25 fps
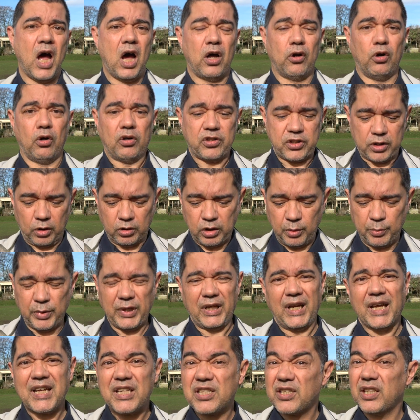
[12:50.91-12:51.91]
And also there'll
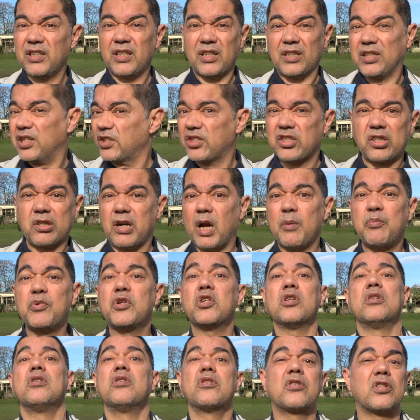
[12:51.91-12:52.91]
be links in the
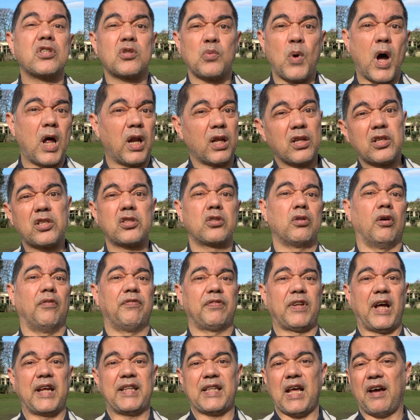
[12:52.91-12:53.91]
descriptions as well and
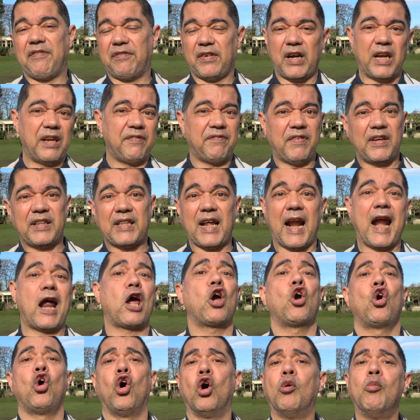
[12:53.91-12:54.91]
stuff like that for anything that I
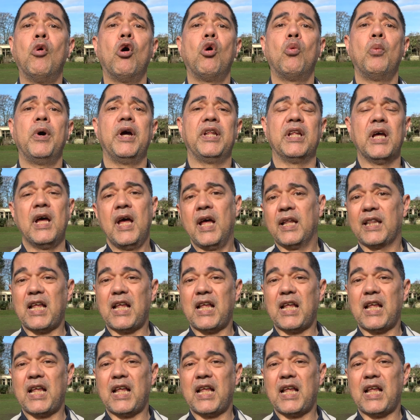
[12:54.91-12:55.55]
can come up with